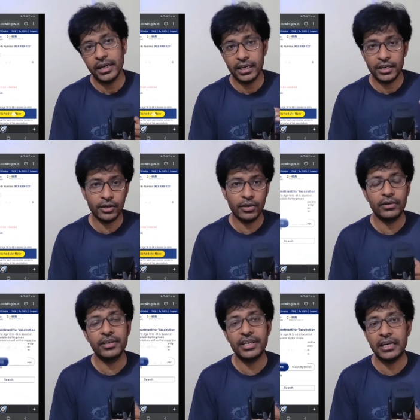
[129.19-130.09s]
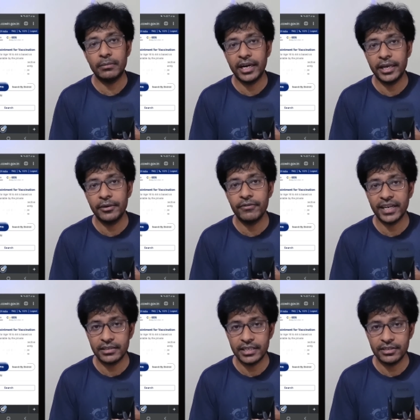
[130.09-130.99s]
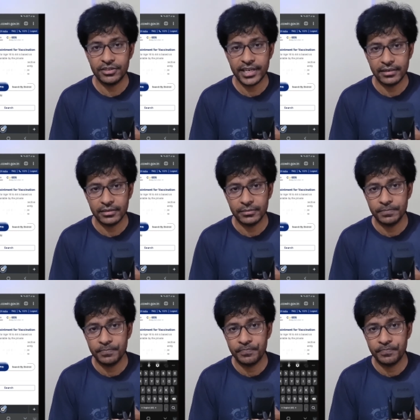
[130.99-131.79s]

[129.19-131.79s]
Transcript: in your nearby vaccination center.